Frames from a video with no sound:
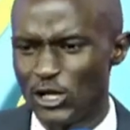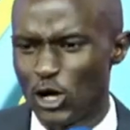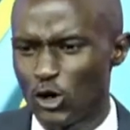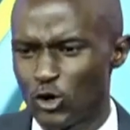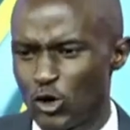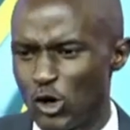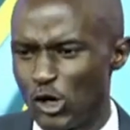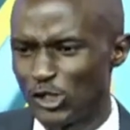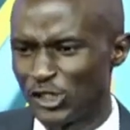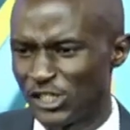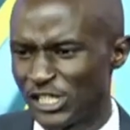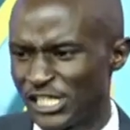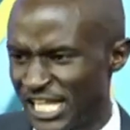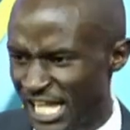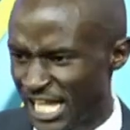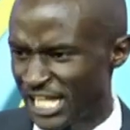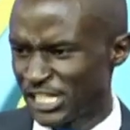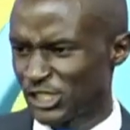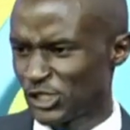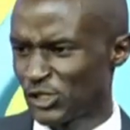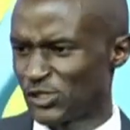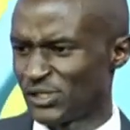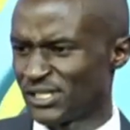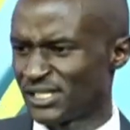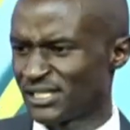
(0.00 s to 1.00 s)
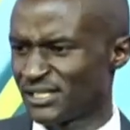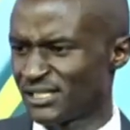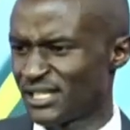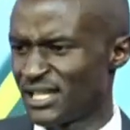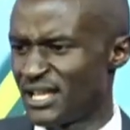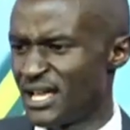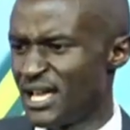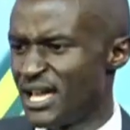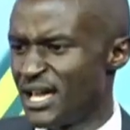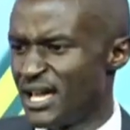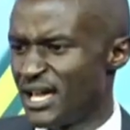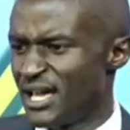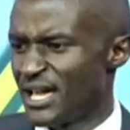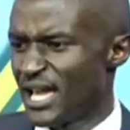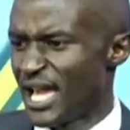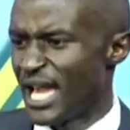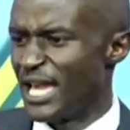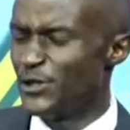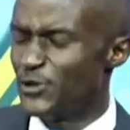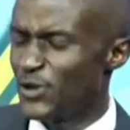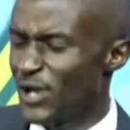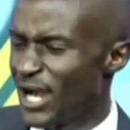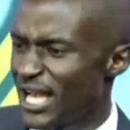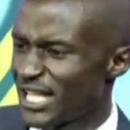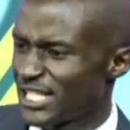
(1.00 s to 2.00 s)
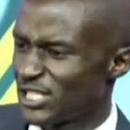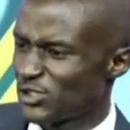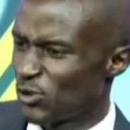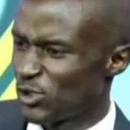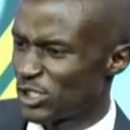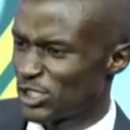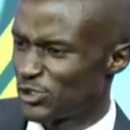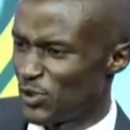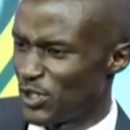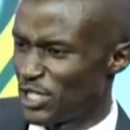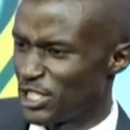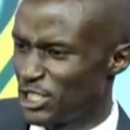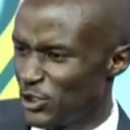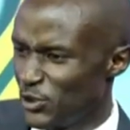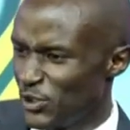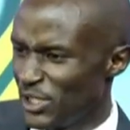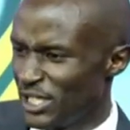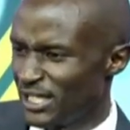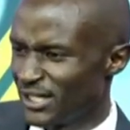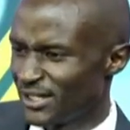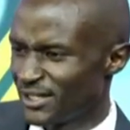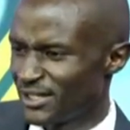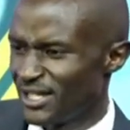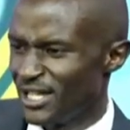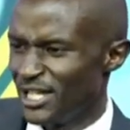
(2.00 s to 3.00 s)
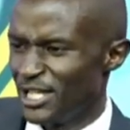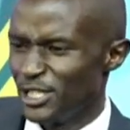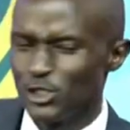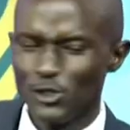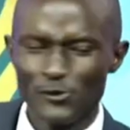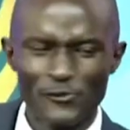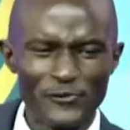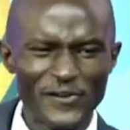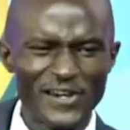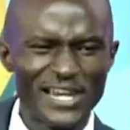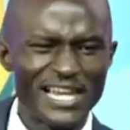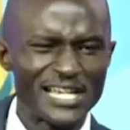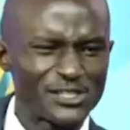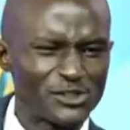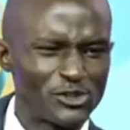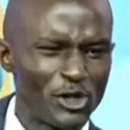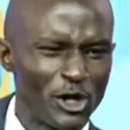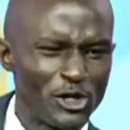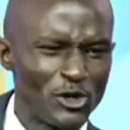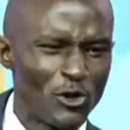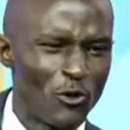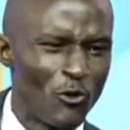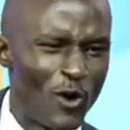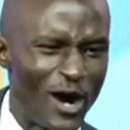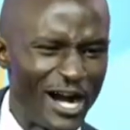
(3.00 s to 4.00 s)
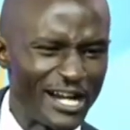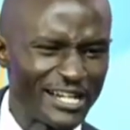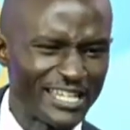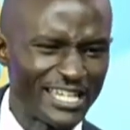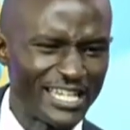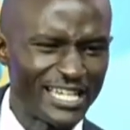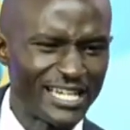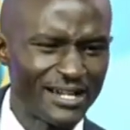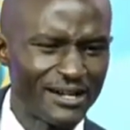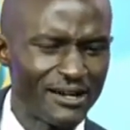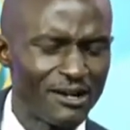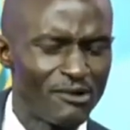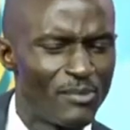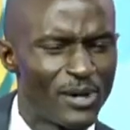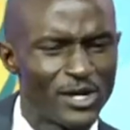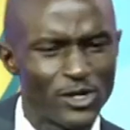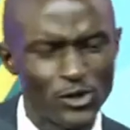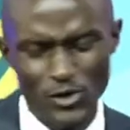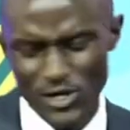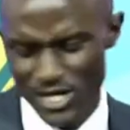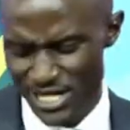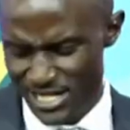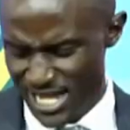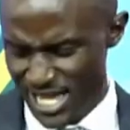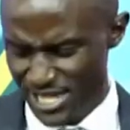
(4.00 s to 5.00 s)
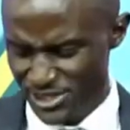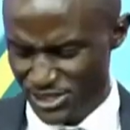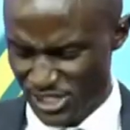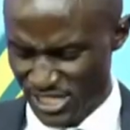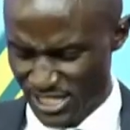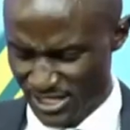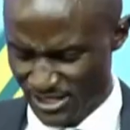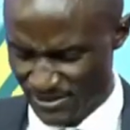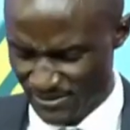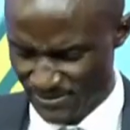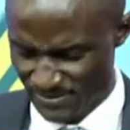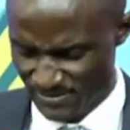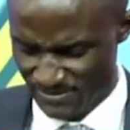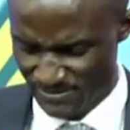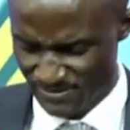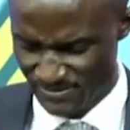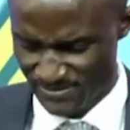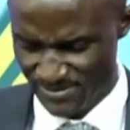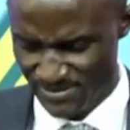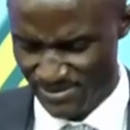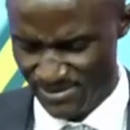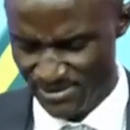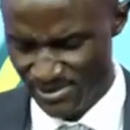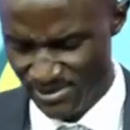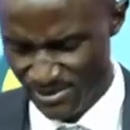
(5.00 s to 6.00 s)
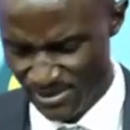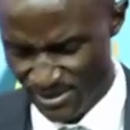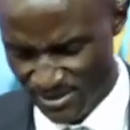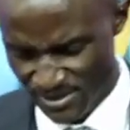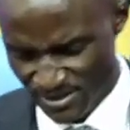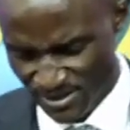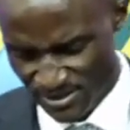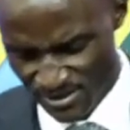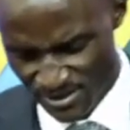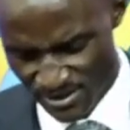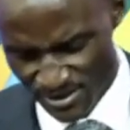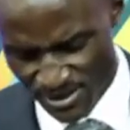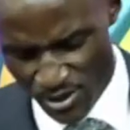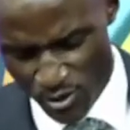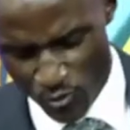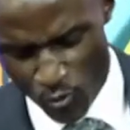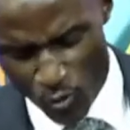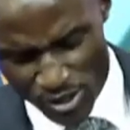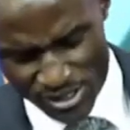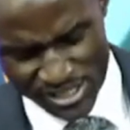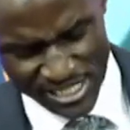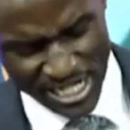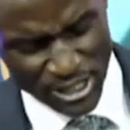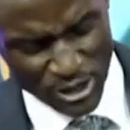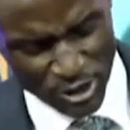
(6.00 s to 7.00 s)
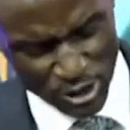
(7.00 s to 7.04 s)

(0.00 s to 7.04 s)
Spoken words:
in our congregations and you ask what you're doing. You feel as though you're working, but you're doing nothing. What are